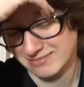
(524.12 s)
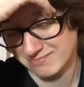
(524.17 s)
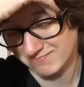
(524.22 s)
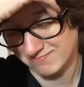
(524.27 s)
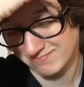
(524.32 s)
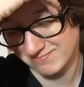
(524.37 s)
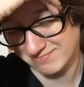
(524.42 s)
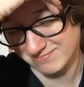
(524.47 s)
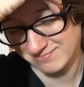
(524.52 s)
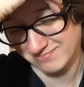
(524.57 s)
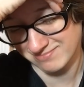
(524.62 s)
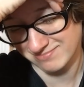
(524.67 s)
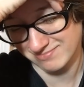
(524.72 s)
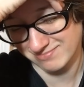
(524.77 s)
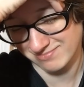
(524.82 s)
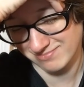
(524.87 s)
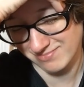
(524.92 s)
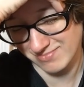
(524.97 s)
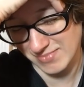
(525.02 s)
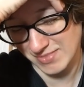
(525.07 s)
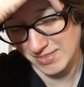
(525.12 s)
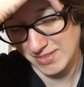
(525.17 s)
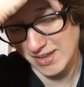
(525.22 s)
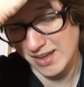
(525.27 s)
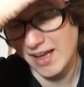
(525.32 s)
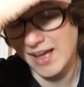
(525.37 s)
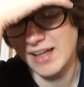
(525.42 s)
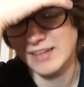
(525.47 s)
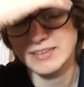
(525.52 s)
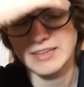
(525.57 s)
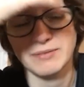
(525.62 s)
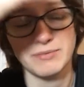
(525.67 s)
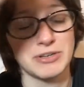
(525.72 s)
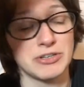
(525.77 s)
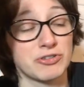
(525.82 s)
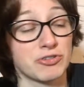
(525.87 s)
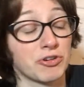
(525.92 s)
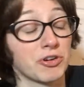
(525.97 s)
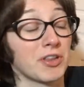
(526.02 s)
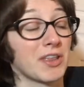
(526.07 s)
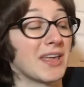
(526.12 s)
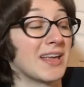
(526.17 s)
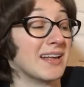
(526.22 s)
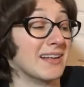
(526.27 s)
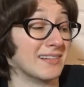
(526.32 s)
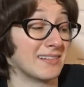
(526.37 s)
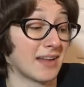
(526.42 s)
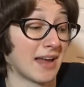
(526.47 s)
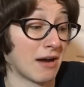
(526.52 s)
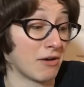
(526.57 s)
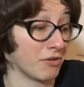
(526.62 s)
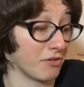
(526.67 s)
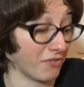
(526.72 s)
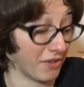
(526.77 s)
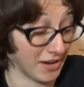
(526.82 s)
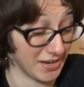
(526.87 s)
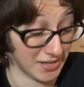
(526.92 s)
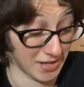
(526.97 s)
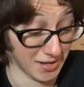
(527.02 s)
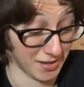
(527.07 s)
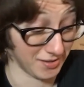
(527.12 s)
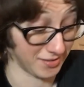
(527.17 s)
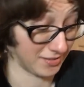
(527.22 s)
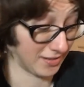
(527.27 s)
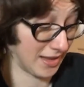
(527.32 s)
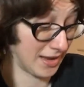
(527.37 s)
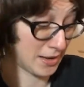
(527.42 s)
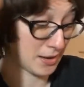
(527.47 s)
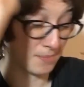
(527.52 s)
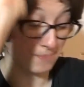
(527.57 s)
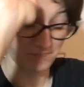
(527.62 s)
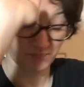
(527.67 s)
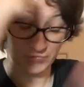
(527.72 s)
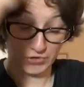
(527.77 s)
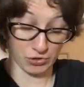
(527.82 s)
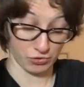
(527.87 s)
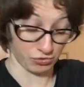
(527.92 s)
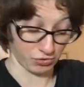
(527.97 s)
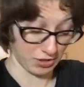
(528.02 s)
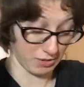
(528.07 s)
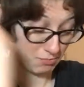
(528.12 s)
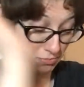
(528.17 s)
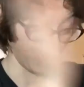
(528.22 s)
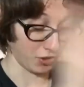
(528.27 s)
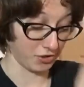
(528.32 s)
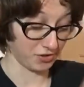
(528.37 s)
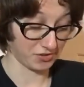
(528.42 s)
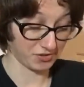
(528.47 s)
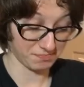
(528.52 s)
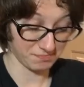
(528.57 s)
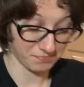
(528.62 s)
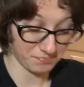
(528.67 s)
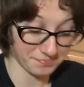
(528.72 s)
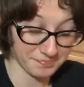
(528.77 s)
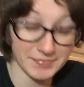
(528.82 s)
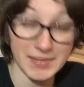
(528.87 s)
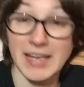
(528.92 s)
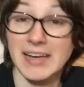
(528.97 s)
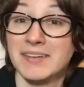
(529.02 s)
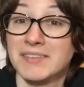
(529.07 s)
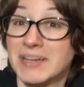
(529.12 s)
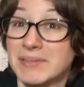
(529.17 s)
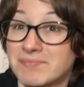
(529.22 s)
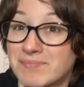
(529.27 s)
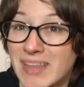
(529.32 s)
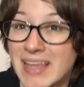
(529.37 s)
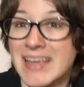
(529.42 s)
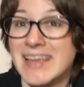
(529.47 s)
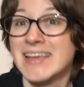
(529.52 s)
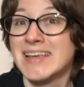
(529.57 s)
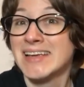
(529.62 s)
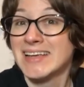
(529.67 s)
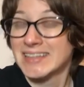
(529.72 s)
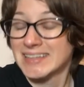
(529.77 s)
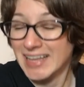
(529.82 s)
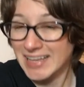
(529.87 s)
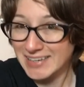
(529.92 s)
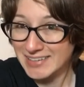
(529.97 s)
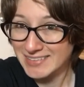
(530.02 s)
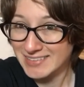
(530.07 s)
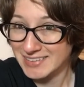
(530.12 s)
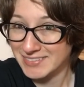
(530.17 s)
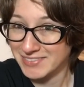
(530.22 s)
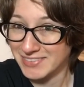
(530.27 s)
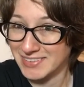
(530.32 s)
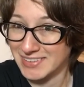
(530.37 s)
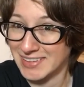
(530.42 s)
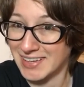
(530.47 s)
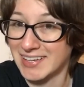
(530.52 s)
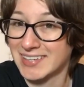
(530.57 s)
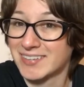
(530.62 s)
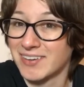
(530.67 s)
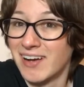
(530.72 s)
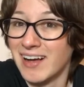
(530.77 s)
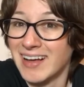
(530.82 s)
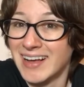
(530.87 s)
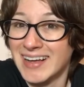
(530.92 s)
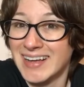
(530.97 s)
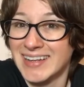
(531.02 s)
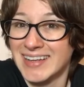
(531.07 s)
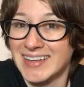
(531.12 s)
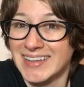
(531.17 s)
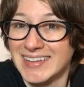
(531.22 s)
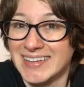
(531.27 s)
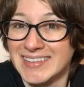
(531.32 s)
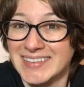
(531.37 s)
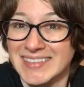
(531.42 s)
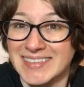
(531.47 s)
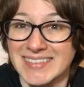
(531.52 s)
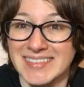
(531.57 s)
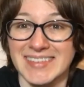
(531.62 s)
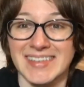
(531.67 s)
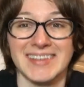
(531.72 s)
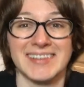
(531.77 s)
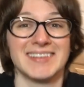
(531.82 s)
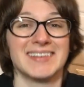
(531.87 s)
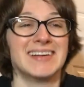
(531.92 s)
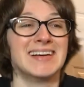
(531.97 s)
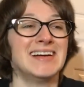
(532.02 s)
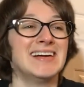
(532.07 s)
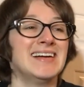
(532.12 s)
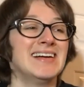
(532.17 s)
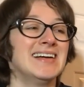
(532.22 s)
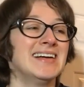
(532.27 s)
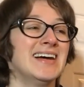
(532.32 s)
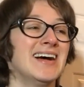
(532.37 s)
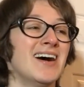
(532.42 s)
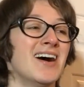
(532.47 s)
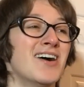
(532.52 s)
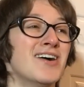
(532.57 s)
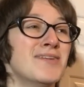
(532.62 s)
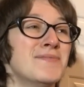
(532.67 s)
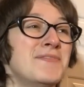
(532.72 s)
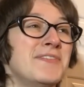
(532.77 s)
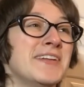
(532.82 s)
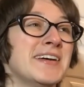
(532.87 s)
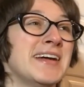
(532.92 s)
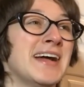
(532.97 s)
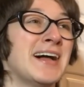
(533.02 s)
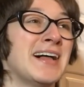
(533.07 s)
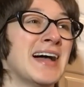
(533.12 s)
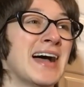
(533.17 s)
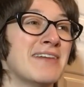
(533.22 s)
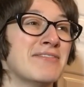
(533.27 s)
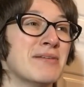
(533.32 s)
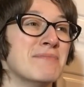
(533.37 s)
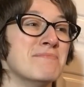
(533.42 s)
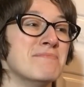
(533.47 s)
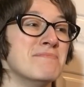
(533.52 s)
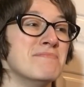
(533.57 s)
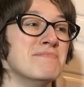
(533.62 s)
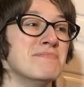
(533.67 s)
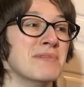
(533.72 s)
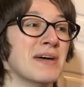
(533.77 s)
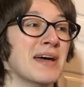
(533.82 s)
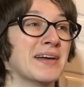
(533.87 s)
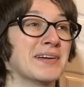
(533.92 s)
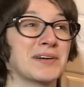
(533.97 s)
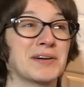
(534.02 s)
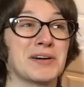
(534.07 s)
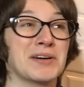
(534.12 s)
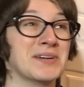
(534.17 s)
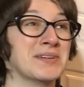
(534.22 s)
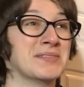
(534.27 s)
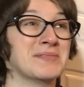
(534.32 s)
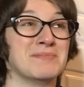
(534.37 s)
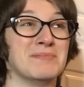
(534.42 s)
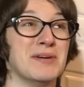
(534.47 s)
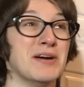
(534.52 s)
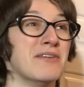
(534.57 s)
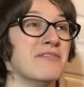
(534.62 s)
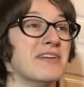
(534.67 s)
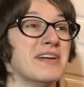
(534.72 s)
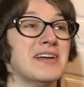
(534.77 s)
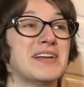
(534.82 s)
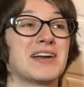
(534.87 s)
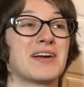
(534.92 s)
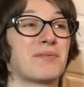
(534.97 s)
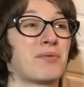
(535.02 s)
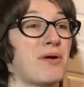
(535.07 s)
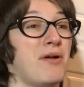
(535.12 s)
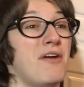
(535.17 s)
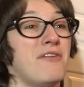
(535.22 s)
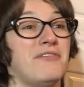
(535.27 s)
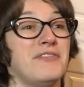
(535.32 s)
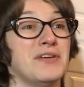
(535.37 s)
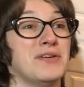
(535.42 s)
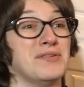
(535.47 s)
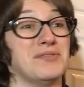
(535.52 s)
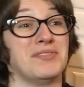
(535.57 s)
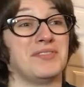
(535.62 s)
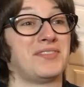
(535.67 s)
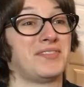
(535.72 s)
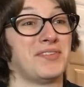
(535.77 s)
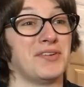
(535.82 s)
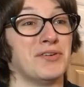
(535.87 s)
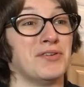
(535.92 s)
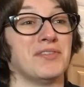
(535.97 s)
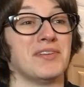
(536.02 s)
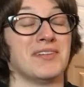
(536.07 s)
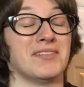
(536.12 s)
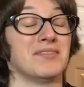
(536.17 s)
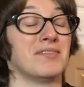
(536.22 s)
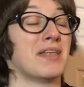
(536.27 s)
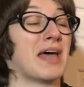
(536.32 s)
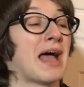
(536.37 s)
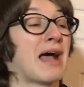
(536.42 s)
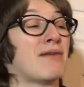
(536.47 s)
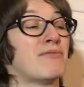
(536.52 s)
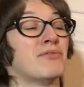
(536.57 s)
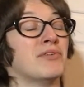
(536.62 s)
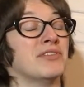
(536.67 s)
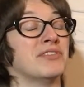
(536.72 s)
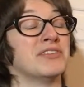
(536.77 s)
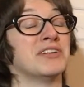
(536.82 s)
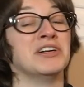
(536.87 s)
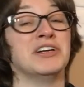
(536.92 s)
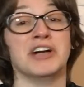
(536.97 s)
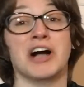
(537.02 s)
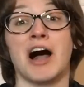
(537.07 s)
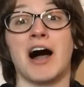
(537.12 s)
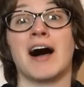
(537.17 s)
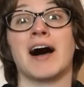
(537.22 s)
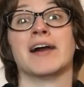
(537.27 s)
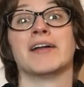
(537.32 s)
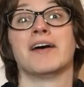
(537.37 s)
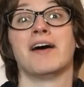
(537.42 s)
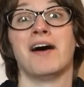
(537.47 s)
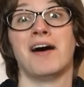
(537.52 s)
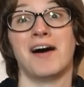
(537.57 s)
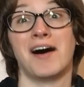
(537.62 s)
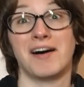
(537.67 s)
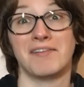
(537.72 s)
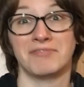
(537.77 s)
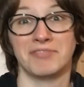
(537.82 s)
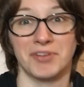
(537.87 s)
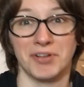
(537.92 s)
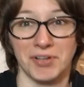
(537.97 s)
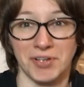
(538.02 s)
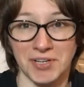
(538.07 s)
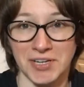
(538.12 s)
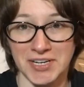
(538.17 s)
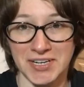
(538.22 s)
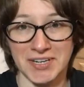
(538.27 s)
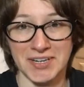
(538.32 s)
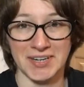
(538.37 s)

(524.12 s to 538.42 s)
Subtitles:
Hollywood truly is out of ideas, like, holy balls. Anyway, that is it for this one. So hopefully I'll have a better movie to review soon, because that was god-awful.